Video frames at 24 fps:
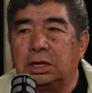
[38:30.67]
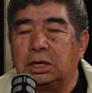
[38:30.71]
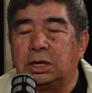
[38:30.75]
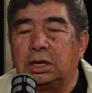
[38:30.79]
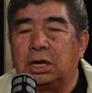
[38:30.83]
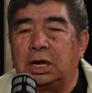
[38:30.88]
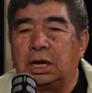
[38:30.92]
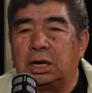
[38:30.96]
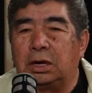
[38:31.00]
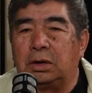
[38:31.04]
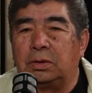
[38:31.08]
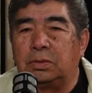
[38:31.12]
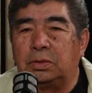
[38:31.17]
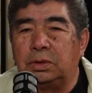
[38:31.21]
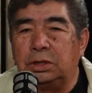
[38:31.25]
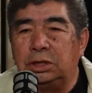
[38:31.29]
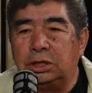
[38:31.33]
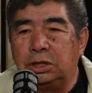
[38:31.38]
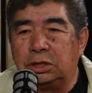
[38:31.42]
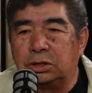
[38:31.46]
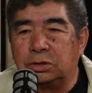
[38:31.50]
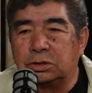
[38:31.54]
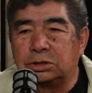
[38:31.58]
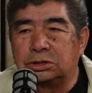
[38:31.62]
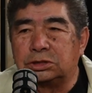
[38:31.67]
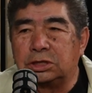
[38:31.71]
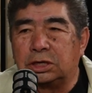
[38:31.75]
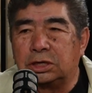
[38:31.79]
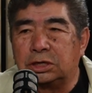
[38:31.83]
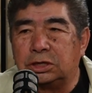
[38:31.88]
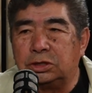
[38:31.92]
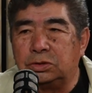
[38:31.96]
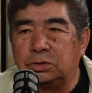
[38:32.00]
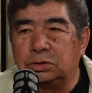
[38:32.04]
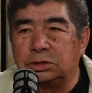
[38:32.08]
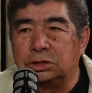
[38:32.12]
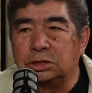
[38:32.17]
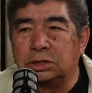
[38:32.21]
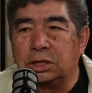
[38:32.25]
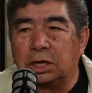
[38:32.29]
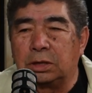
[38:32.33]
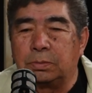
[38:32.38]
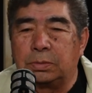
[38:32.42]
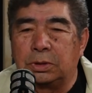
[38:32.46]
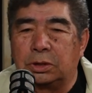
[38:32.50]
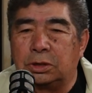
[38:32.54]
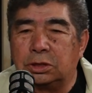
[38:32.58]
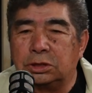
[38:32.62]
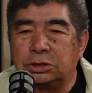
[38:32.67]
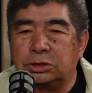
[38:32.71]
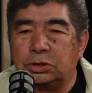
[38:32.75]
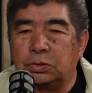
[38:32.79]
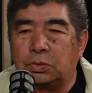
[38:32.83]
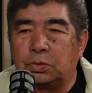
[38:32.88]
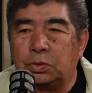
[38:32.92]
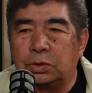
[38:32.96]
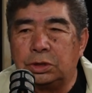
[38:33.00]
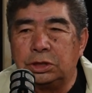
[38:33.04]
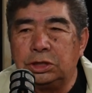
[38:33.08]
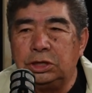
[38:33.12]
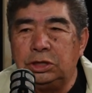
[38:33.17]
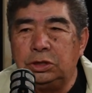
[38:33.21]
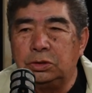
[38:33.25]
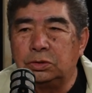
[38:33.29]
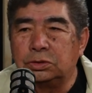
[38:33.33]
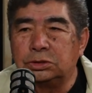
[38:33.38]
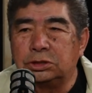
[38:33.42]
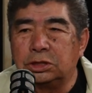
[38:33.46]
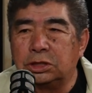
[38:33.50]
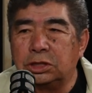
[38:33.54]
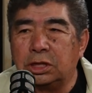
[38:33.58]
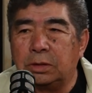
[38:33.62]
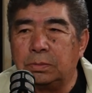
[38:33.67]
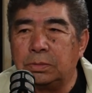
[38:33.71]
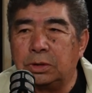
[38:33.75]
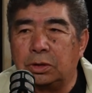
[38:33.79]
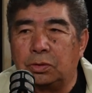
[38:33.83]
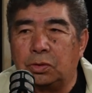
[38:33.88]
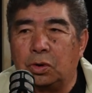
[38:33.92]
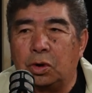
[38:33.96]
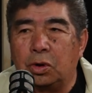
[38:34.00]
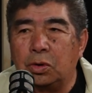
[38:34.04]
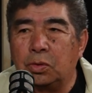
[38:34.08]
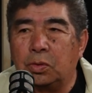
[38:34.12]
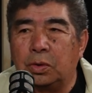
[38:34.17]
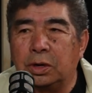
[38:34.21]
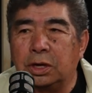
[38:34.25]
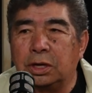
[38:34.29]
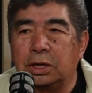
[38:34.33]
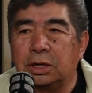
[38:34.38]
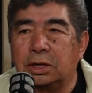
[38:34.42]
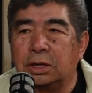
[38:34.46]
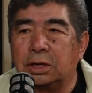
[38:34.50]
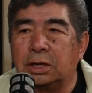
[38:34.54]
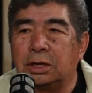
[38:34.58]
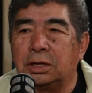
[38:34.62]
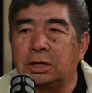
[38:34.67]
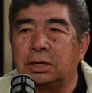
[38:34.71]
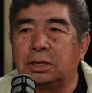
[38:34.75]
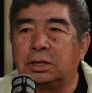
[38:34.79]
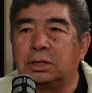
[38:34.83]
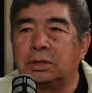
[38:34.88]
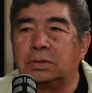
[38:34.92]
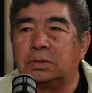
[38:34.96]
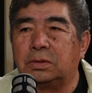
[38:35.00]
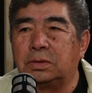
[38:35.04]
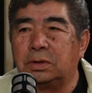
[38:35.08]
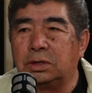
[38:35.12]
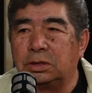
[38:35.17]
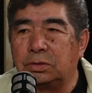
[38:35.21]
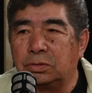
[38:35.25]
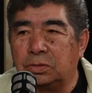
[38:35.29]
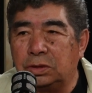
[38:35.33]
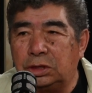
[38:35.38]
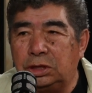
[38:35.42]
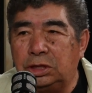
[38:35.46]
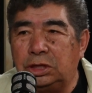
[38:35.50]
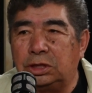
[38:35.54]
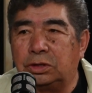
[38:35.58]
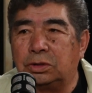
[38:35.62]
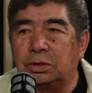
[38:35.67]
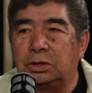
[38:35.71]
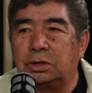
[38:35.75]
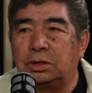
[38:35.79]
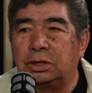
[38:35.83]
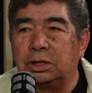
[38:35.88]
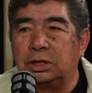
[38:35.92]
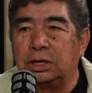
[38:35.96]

uh, we need to start using that because we're using them the wrong way. Yeah. We, we need yeah. to learn